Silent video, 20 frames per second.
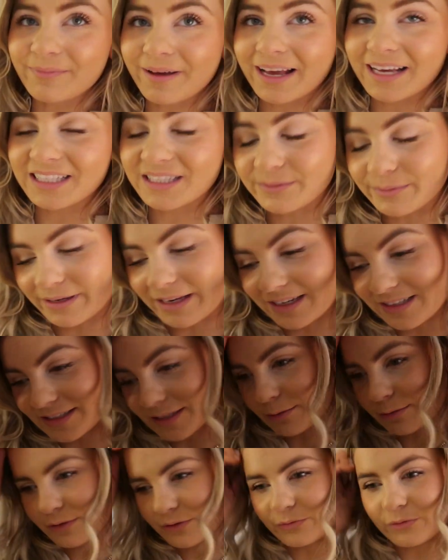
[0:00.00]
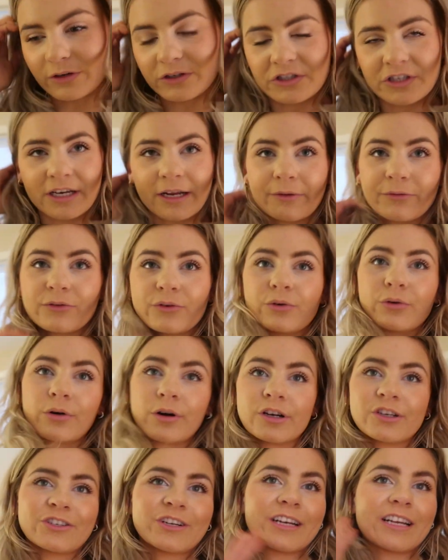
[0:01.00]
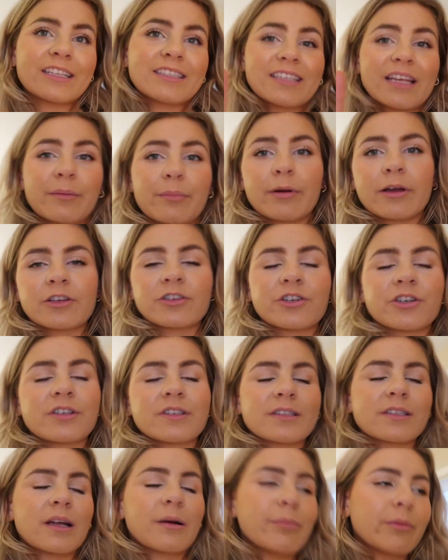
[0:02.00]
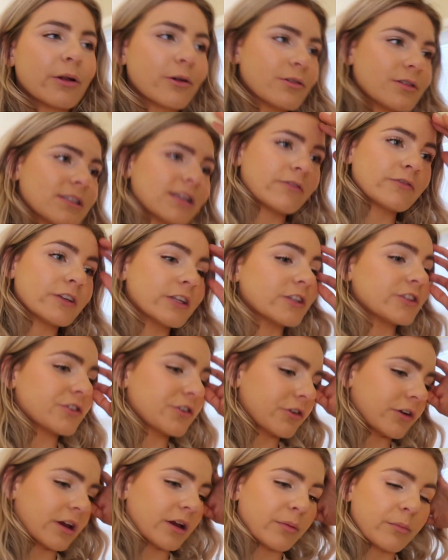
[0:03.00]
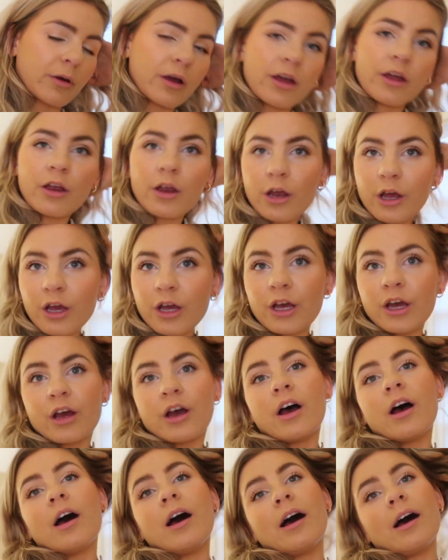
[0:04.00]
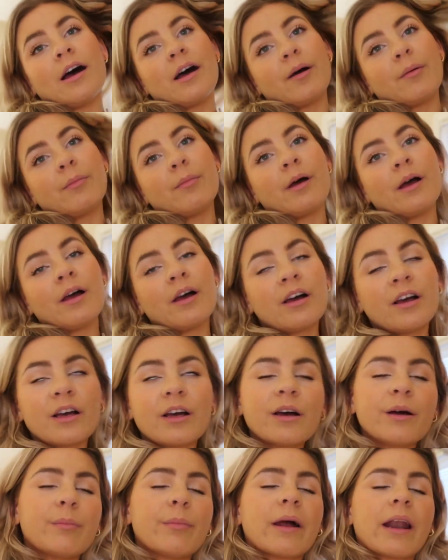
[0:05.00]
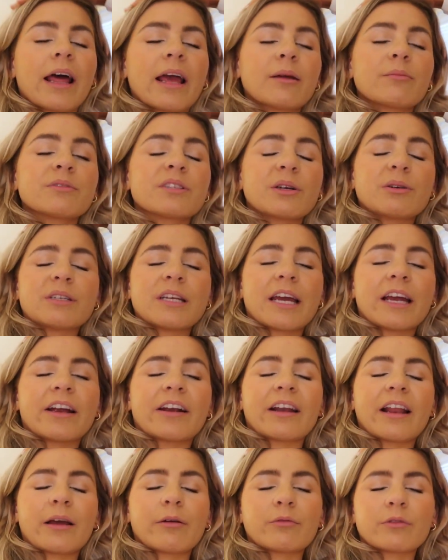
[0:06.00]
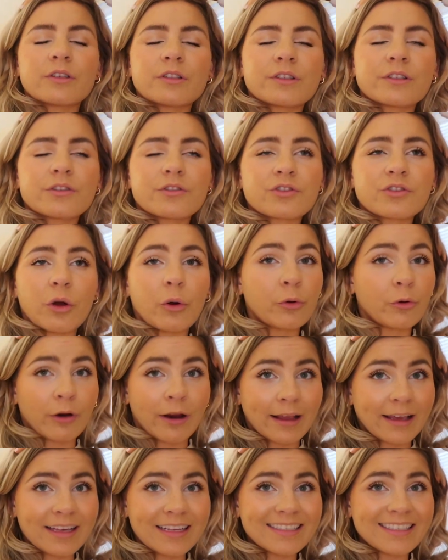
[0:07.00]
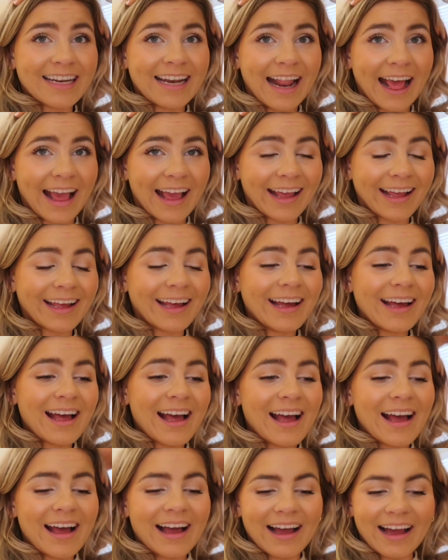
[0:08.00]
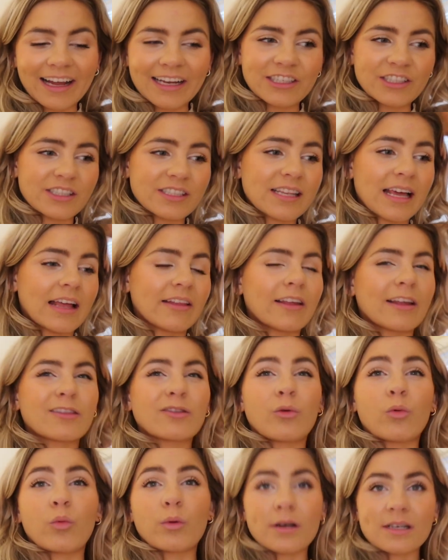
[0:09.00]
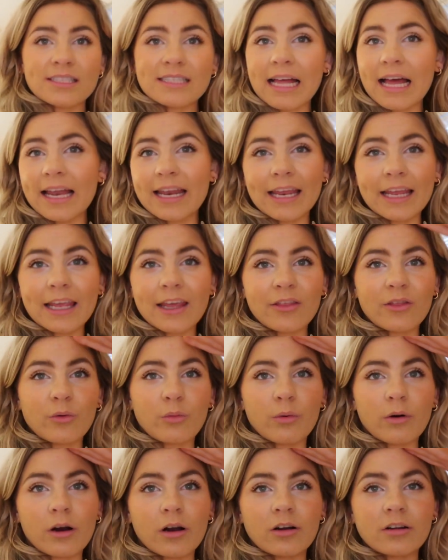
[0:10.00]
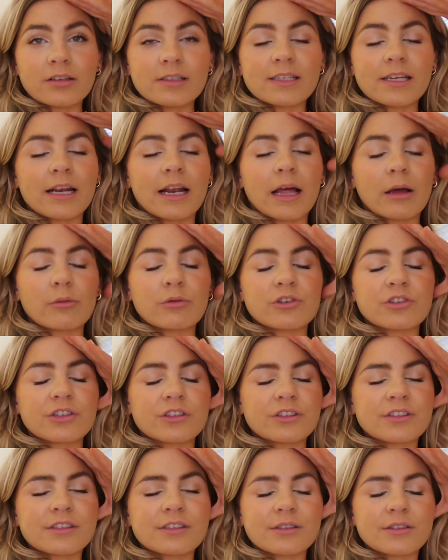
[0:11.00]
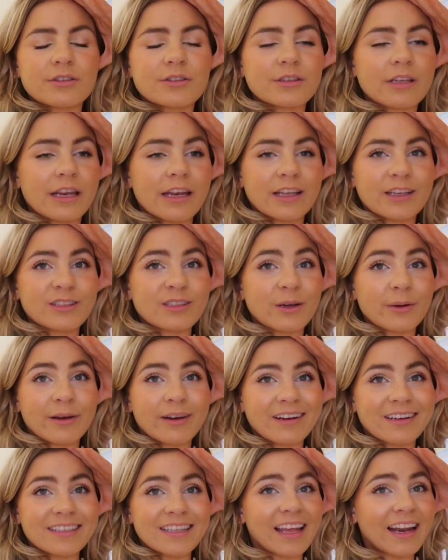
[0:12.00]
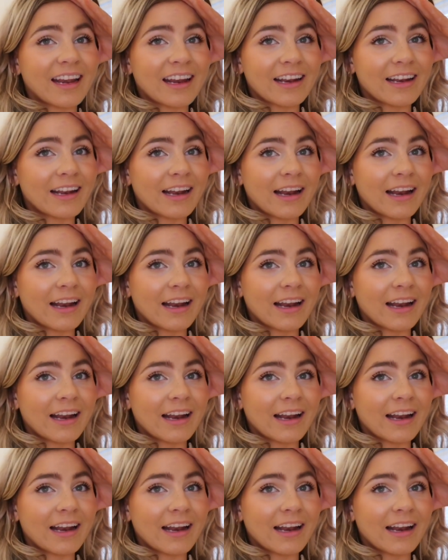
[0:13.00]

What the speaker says: mess because I was rushing out the door trying to take pictures and upload stuff to Instagram. But I am so tired. I was so cranky today. I just had like the worst headache in the world and I was just getting so irritated,